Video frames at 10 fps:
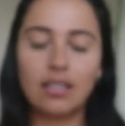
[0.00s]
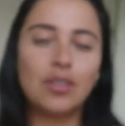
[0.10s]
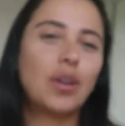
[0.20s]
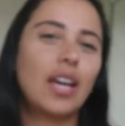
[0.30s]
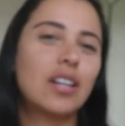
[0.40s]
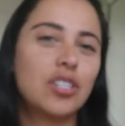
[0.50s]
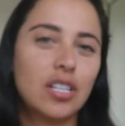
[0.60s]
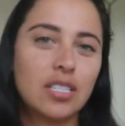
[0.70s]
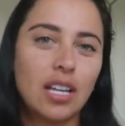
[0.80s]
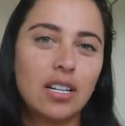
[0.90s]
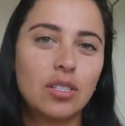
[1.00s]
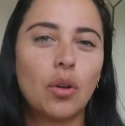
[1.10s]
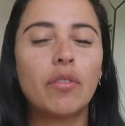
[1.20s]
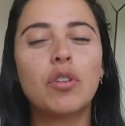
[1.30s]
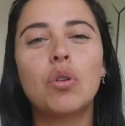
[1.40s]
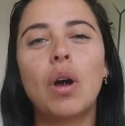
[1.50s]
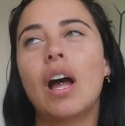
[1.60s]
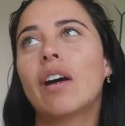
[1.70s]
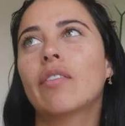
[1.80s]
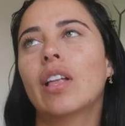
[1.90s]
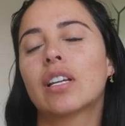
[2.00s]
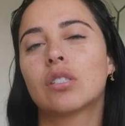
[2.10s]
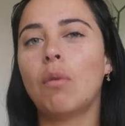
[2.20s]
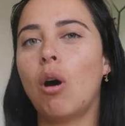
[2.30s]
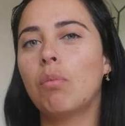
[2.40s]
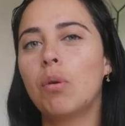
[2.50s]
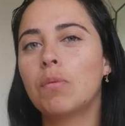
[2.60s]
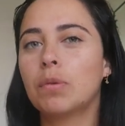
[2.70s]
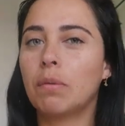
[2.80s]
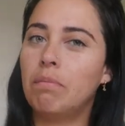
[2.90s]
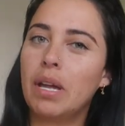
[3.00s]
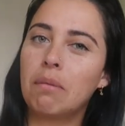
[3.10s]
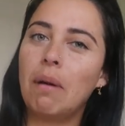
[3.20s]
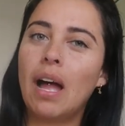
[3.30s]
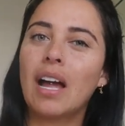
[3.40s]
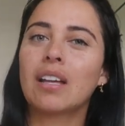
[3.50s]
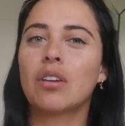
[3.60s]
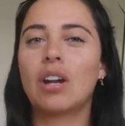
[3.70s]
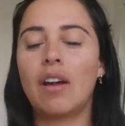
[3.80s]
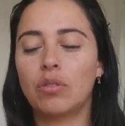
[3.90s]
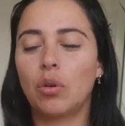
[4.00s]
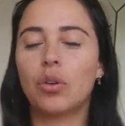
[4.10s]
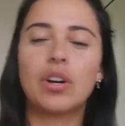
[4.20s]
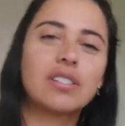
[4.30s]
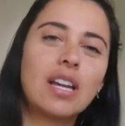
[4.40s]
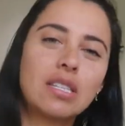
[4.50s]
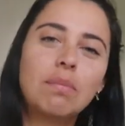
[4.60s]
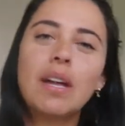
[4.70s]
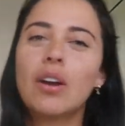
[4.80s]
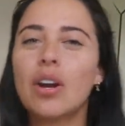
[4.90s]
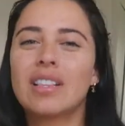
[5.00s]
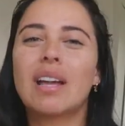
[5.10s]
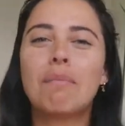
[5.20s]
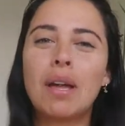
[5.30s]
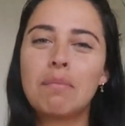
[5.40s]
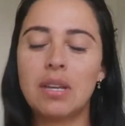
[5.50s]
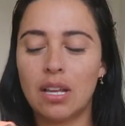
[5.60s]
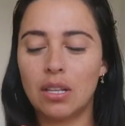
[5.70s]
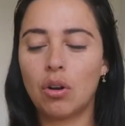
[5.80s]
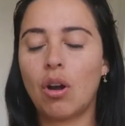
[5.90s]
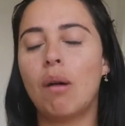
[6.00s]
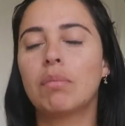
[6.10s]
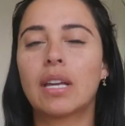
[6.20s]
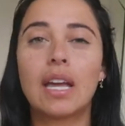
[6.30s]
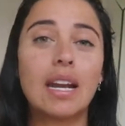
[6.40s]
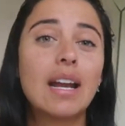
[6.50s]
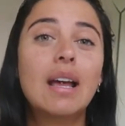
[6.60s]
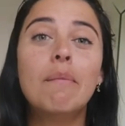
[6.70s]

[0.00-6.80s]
you can adjust it. So if you have like small boobs with a big bag, you're gonna have to order a size bigger, and that might be a little complicated.